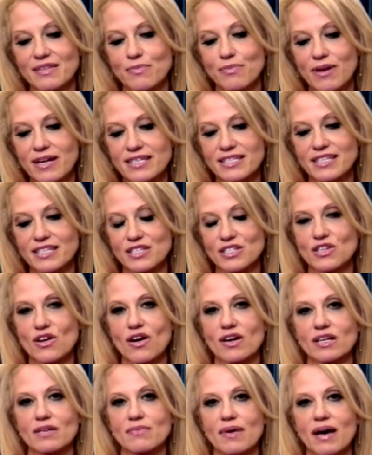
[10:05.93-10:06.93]
the president is
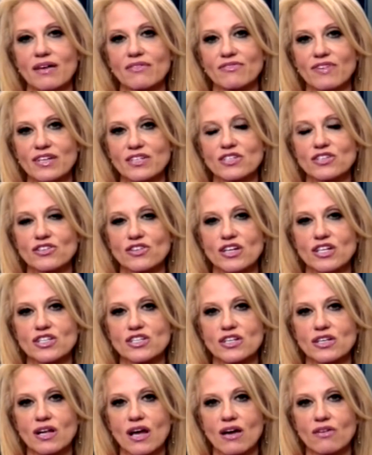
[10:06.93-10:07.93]
talking about
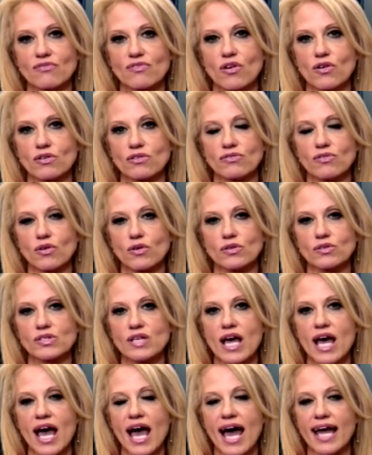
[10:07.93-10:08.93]
registration and voter rolls,